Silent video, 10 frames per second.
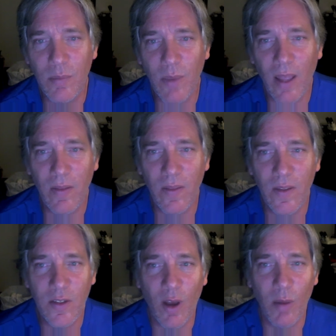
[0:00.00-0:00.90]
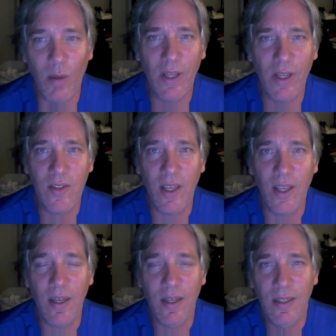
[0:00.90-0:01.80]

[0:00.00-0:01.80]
about this complex that